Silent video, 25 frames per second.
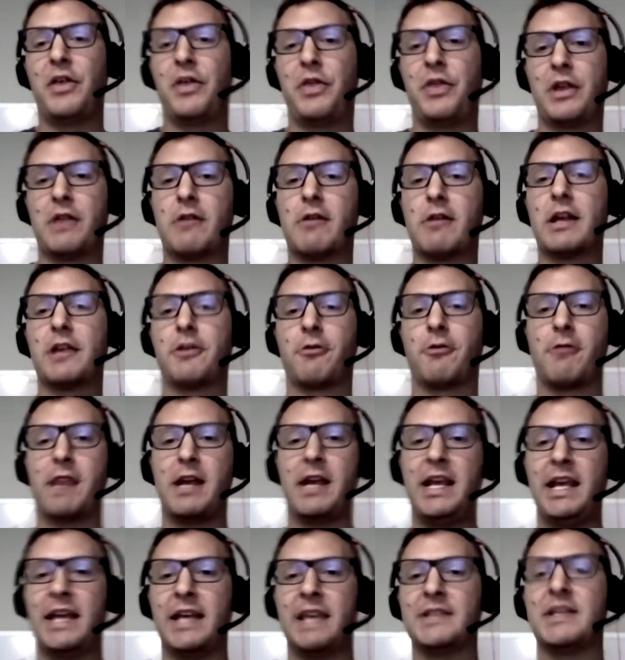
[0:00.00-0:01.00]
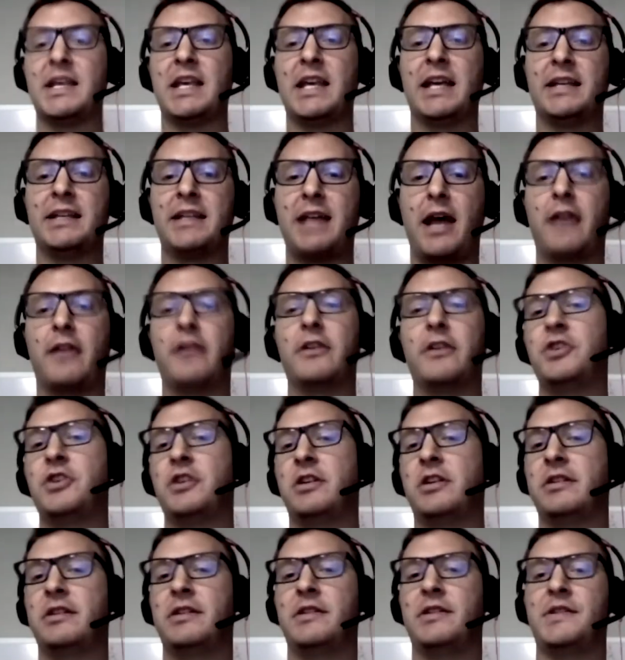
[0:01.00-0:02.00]
Theory 3 is the
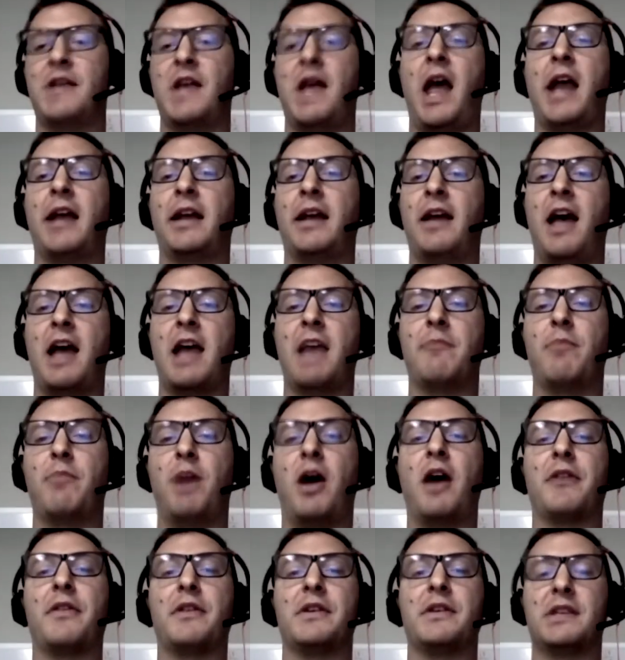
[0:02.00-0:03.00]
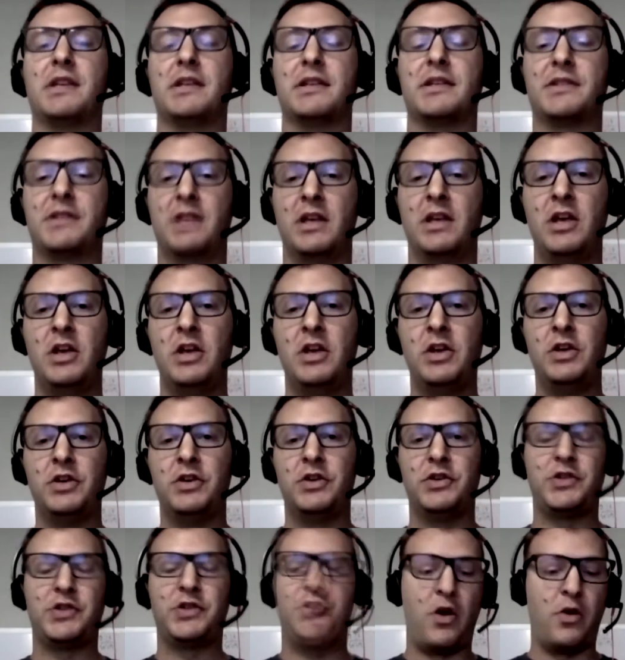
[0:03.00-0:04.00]
intelligent design hypothesis.
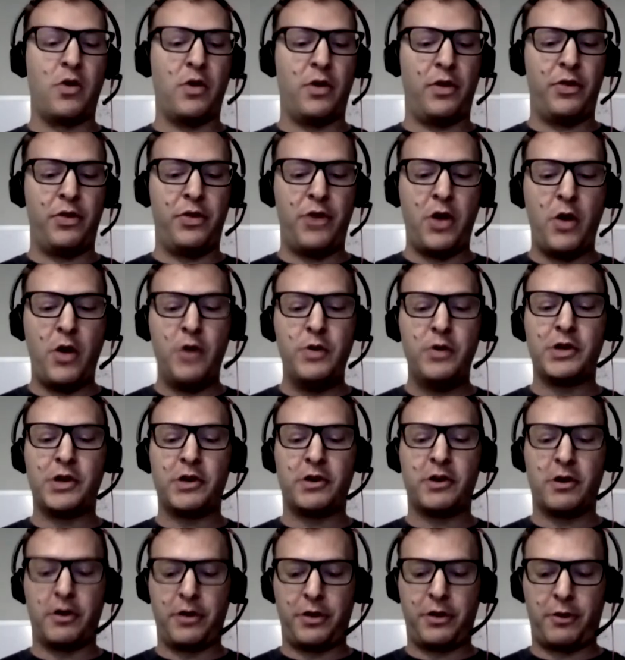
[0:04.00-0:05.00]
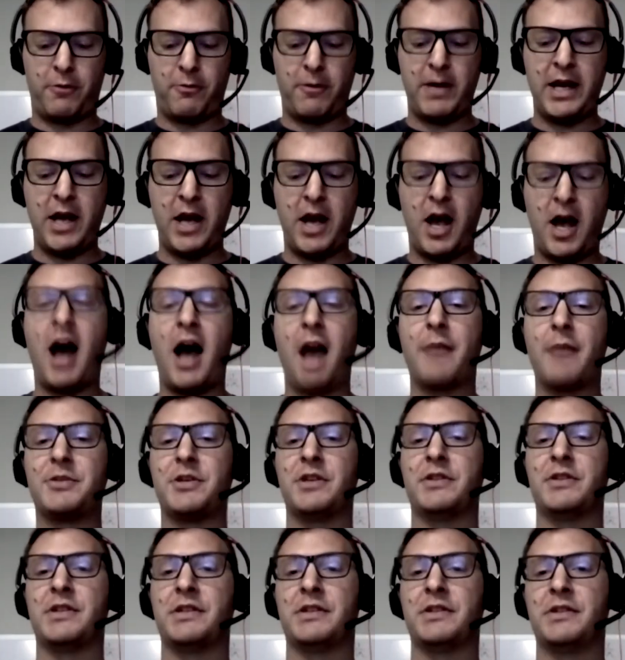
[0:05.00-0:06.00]
So those are your 3
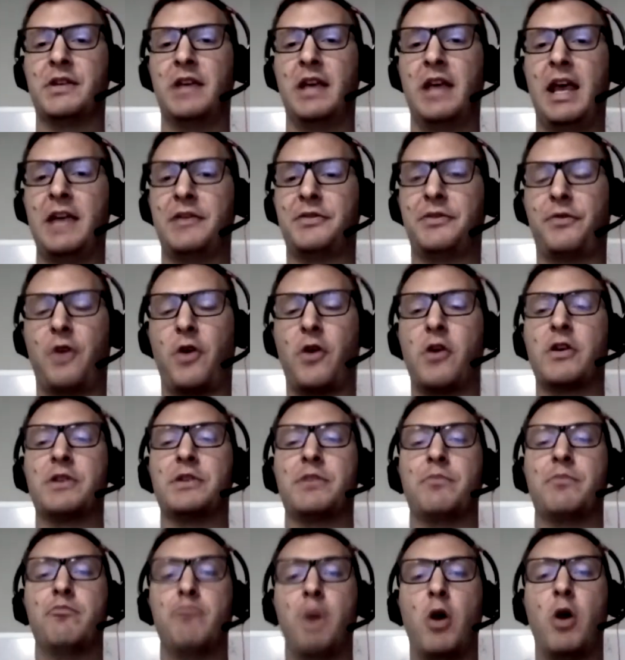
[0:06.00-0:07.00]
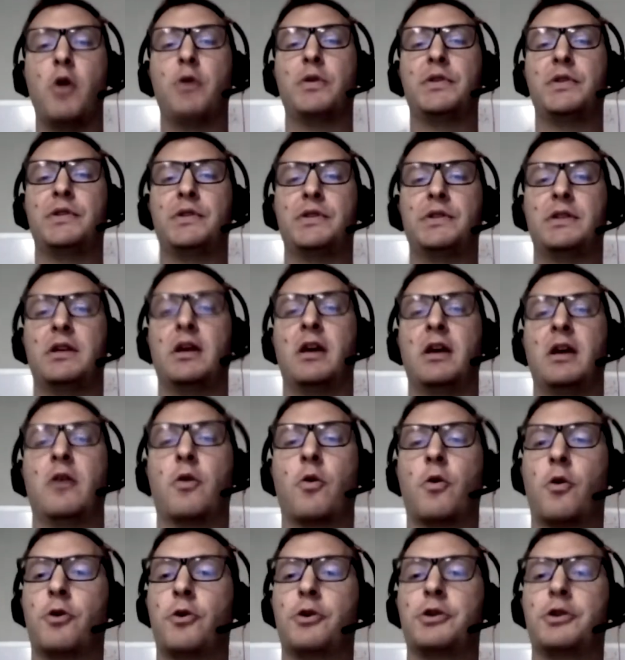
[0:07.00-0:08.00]
options as far as most
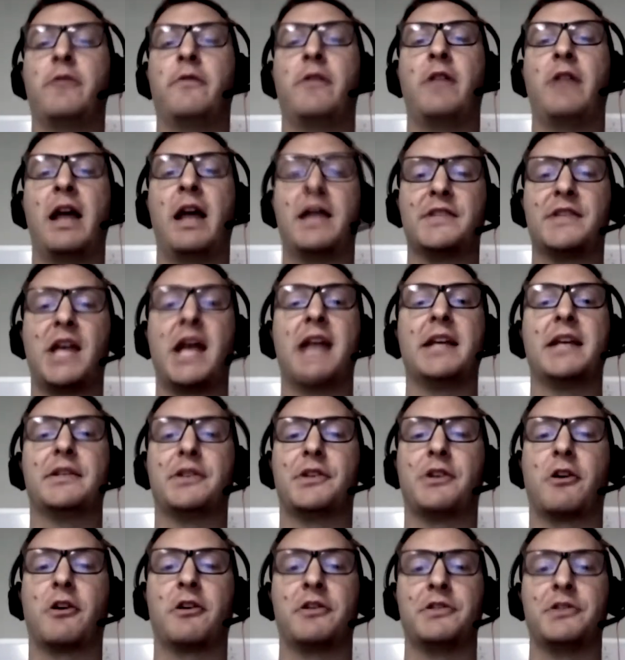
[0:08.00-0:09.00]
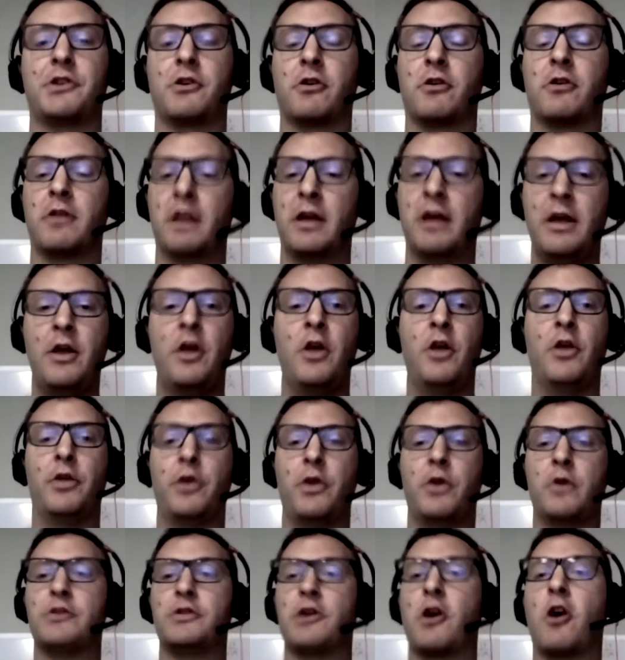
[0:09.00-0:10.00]
origin of life scientists are concerned.
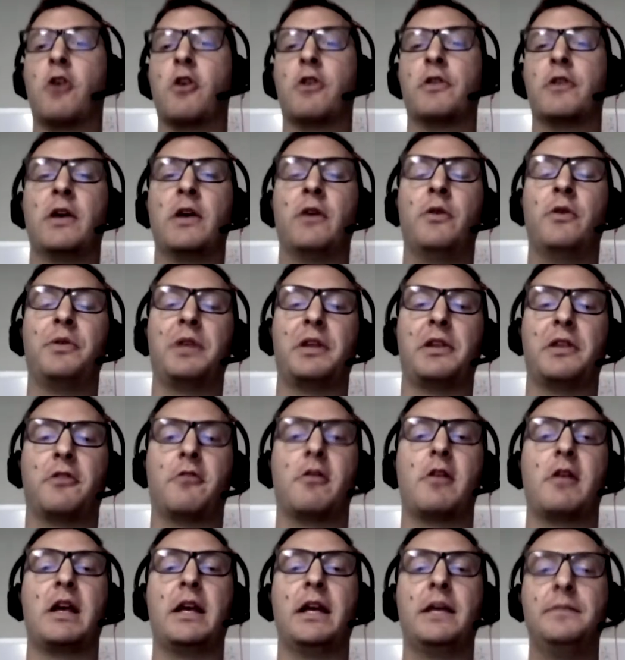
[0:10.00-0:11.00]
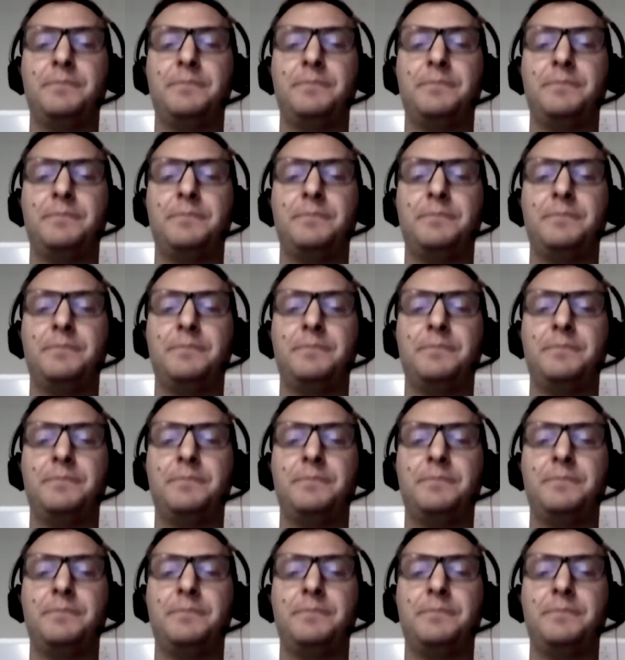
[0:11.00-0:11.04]
Those are the only 3.